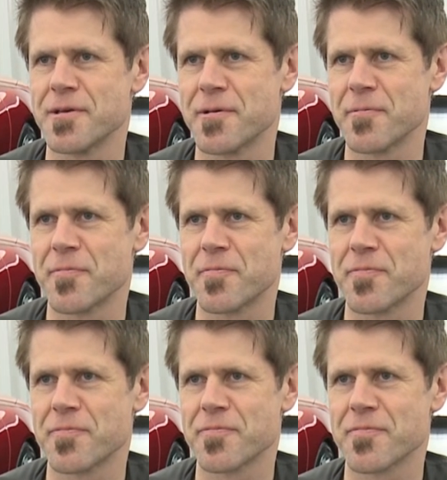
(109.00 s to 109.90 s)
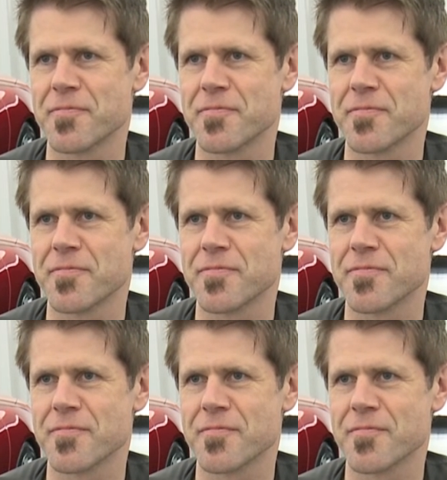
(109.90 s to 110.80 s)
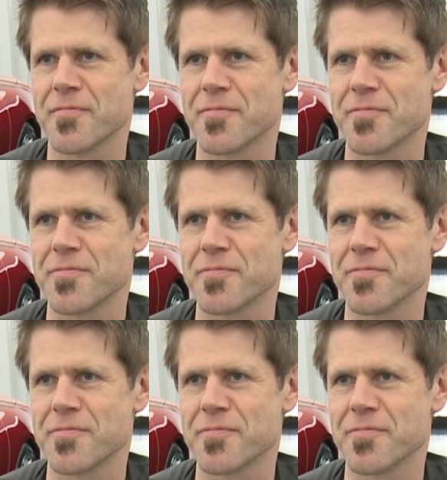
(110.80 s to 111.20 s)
Nobody speaks.